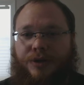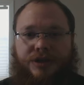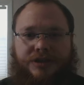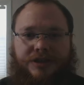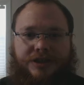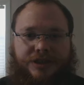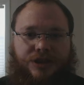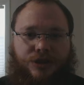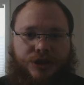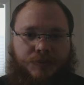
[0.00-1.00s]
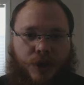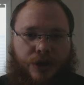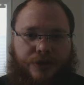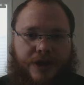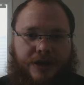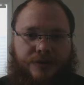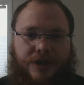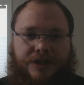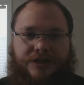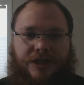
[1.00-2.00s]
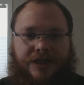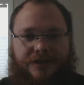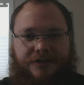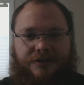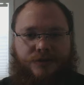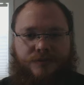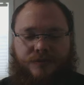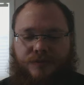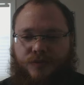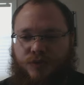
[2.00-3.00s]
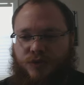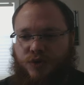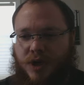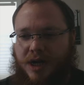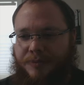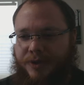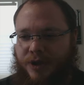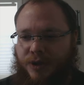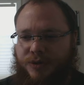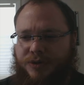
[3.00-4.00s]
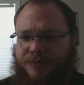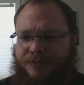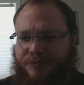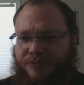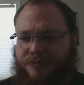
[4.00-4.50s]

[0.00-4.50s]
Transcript: I mean, it's still a small thing, right? It's like a drop in the ocean.